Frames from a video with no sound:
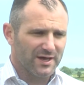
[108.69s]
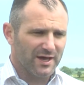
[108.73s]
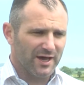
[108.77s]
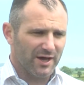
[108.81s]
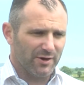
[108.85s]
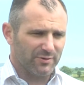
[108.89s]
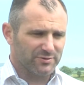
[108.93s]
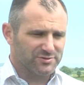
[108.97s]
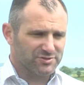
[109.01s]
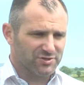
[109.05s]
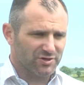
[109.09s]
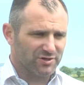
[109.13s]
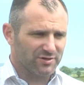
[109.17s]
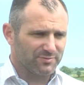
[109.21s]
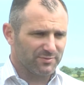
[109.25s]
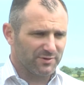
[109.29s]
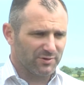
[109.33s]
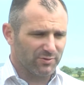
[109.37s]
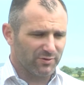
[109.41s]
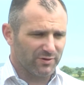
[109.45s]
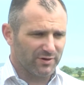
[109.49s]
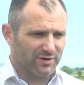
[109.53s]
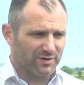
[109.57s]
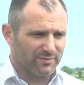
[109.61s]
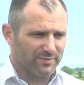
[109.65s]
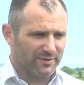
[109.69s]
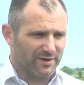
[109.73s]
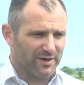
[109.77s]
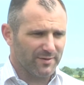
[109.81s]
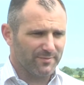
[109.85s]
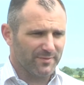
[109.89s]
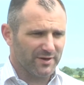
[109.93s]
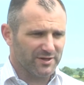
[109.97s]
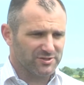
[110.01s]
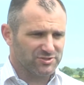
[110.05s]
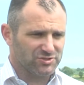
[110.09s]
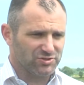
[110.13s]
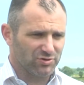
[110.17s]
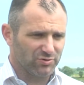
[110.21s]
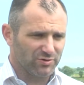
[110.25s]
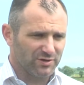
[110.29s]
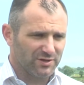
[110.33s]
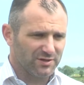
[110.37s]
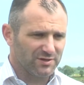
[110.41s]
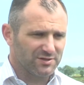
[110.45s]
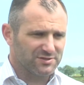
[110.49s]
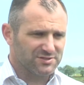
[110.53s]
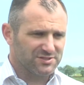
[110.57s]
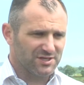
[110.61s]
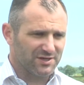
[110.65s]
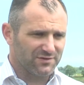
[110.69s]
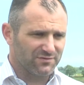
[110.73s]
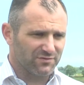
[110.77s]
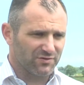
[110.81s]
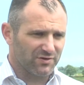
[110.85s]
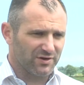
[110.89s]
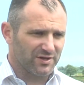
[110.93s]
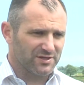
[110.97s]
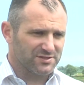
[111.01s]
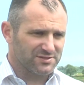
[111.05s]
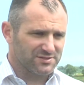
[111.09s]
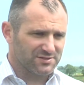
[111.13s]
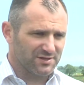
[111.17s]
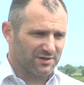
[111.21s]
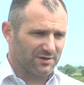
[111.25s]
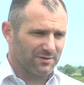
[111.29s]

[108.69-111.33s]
I would certainly be worried about that match. The only saving grace,